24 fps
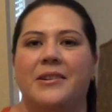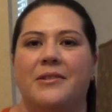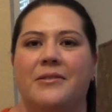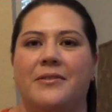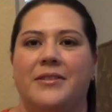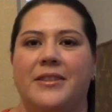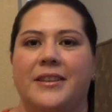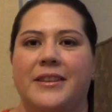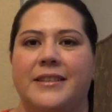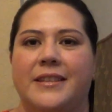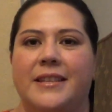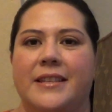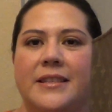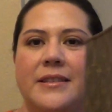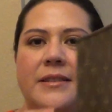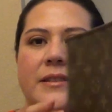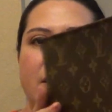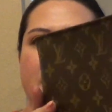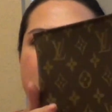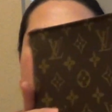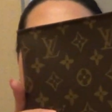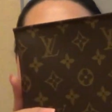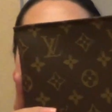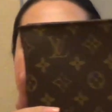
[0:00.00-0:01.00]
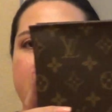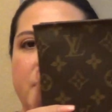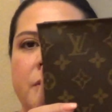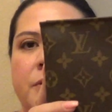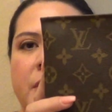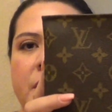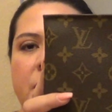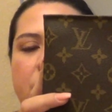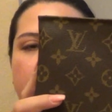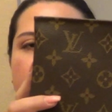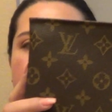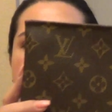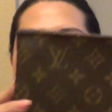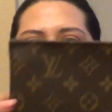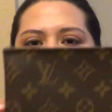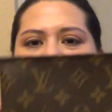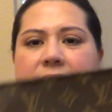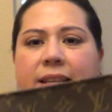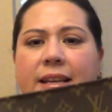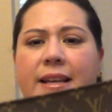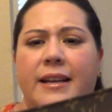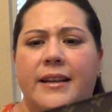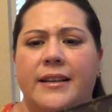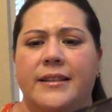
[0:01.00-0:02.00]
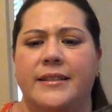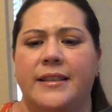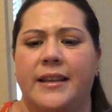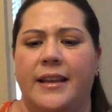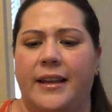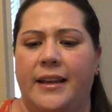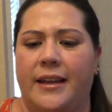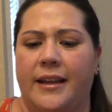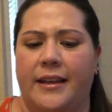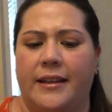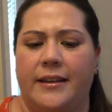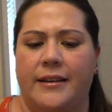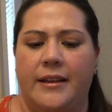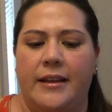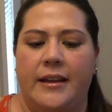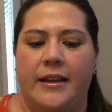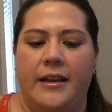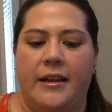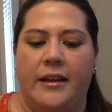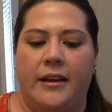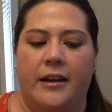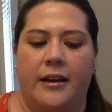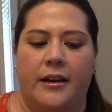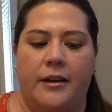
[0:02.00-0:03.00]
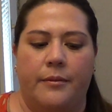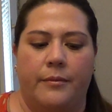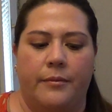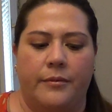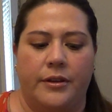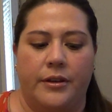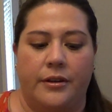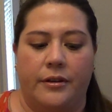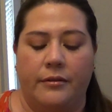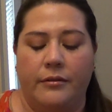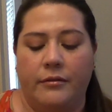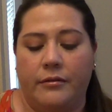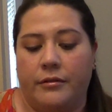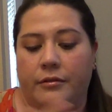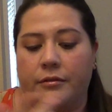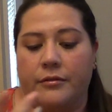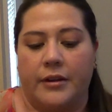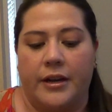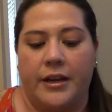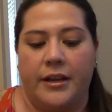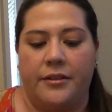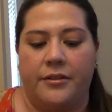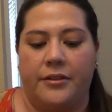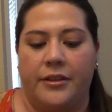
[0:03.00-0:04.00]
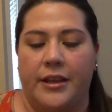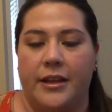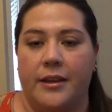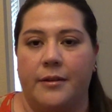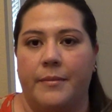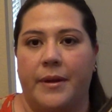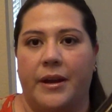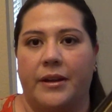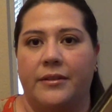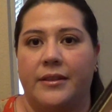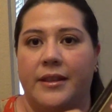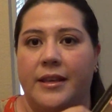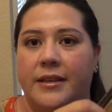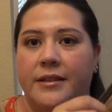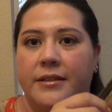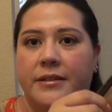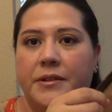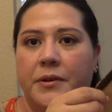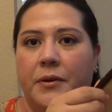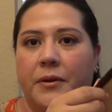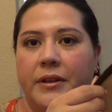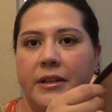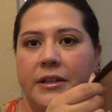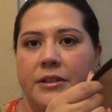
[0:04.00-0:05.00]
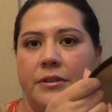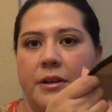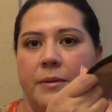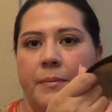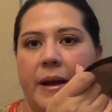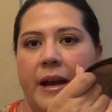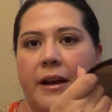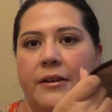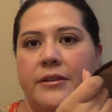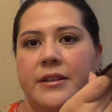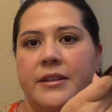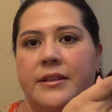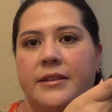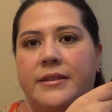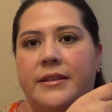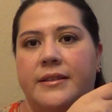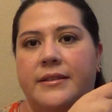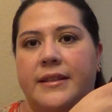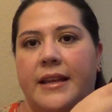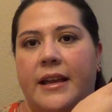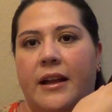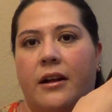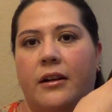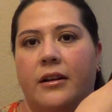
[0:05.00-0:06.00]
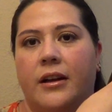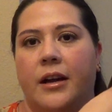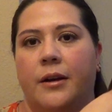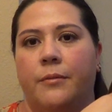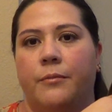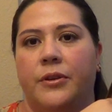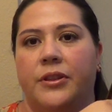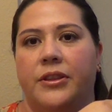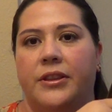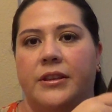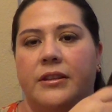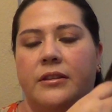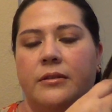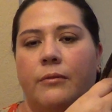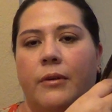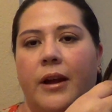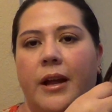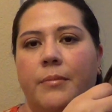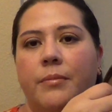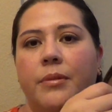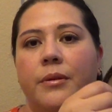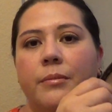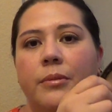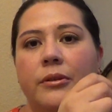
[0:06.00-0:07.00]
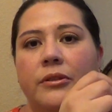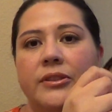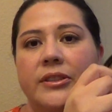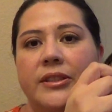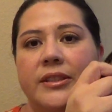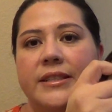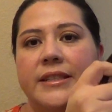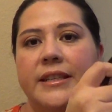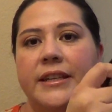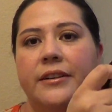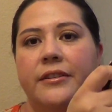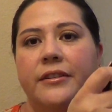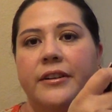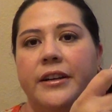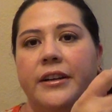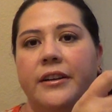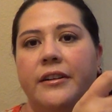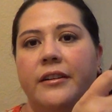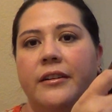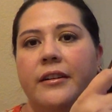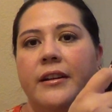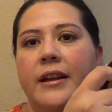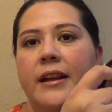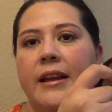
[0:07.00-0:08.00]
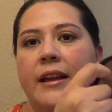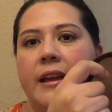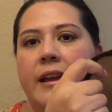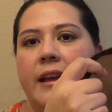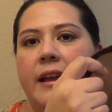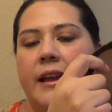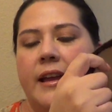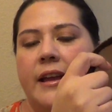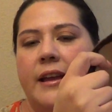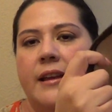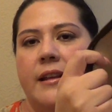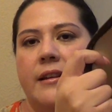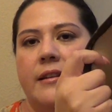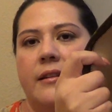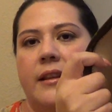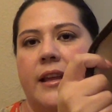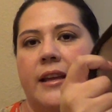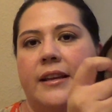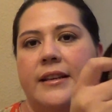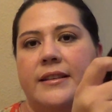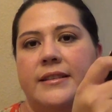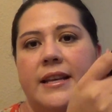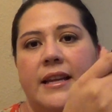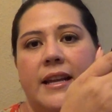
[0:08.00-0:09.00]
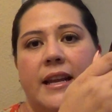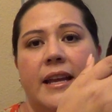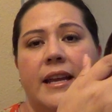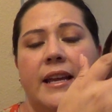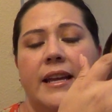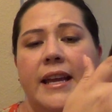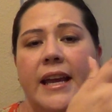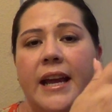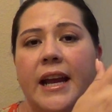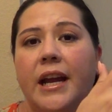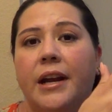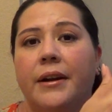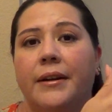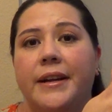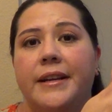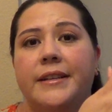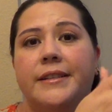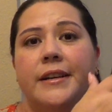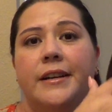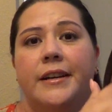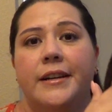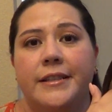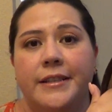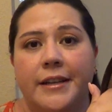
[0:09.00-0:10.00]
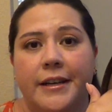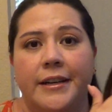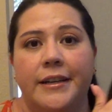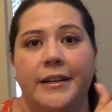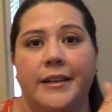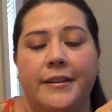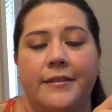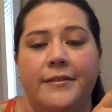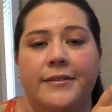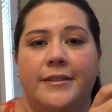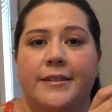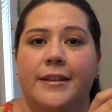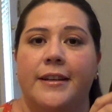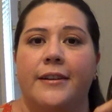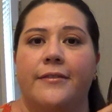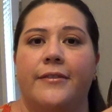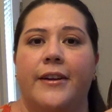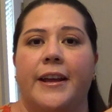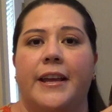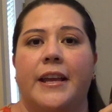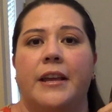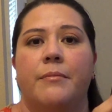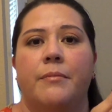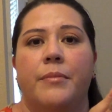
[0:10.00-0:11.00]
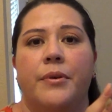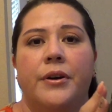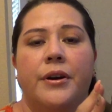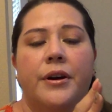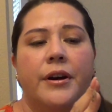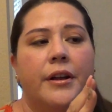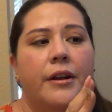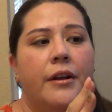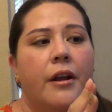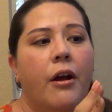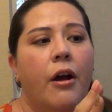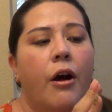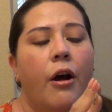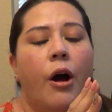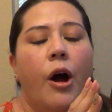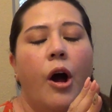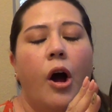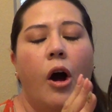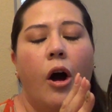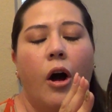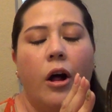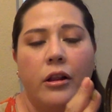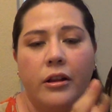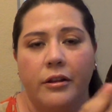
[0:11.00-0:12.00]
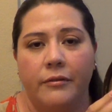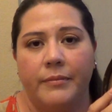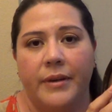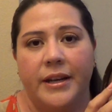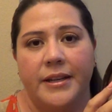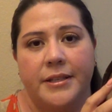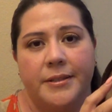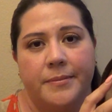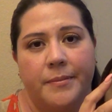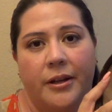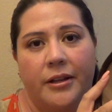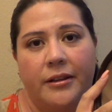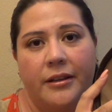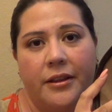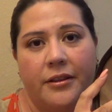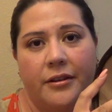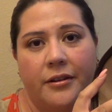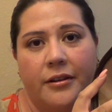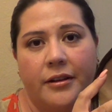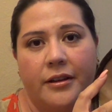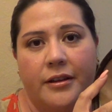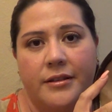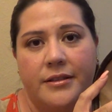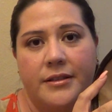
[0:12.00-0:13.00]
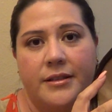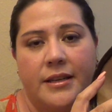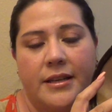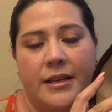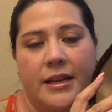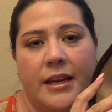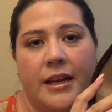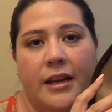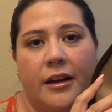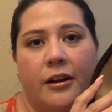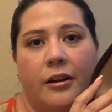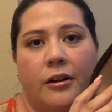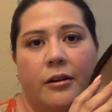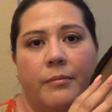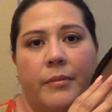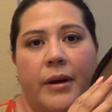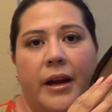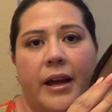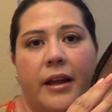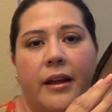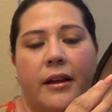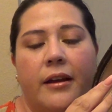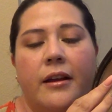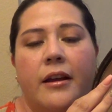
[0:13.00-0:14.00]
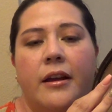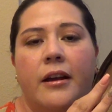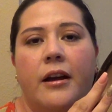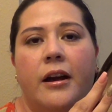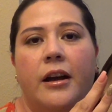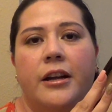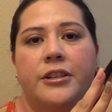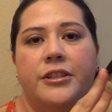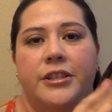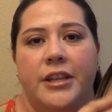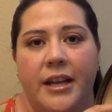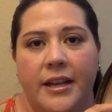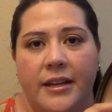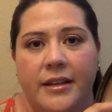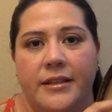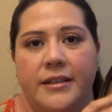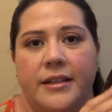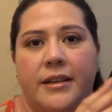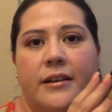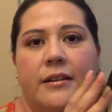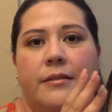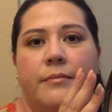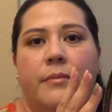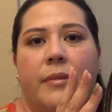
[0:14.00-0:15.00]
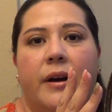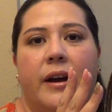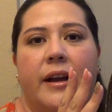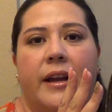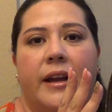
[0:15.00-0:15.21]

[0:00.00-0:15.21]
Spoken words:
so this is the Toiletry 26, and you know, great thing about these toiletry pouches is they all come with this wipeable interior, and like I said, it carries a ton of stuff. I can put all of my small leather goods in here, my agenda,